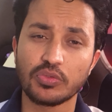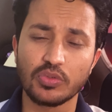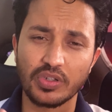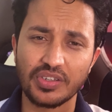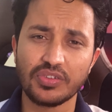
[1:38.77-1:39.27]

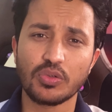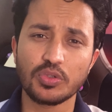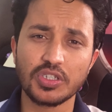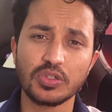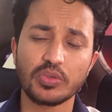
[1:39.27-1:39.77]
so it is
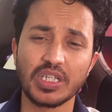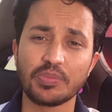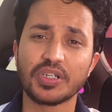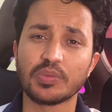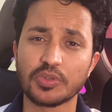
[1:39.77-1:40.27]
crucial to
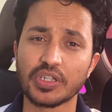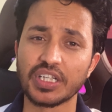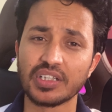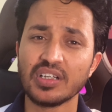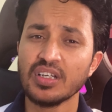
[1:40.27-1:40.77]
keep it up to
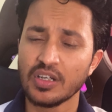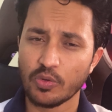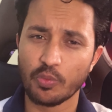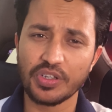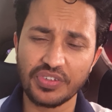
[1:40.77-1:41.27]
date.
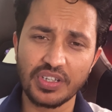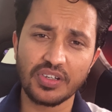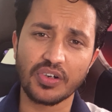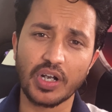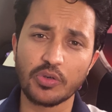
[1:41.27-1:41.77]

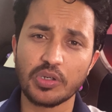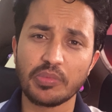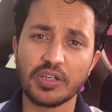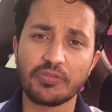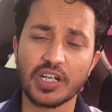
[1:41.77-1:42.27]
Visit router
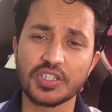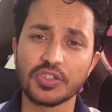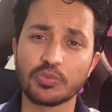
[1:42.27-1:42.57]
manufacturer's